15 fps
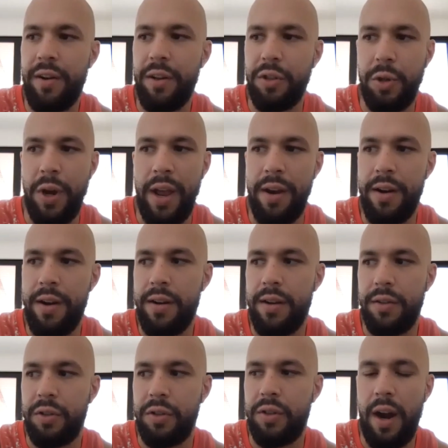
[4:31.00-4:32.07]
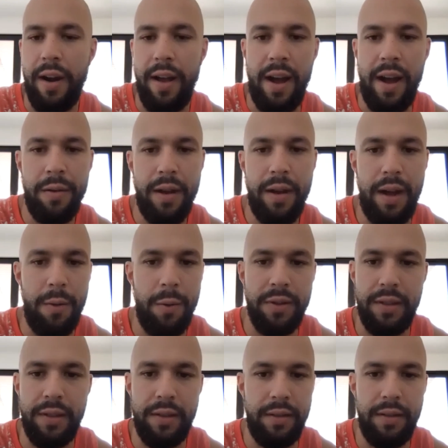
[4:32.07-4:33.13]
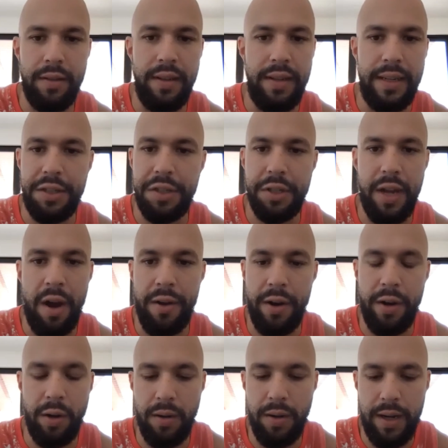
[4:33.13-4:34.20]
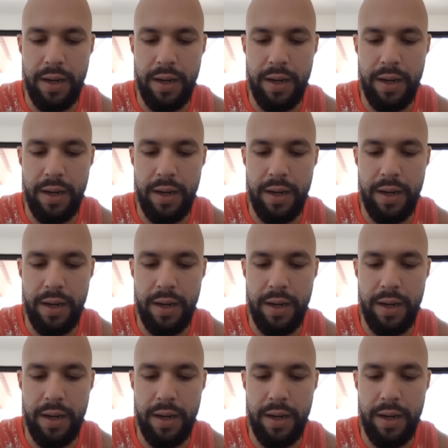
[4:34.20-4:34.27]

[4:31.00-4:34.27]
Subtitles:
trainer to start out. I wasn't niche down at all.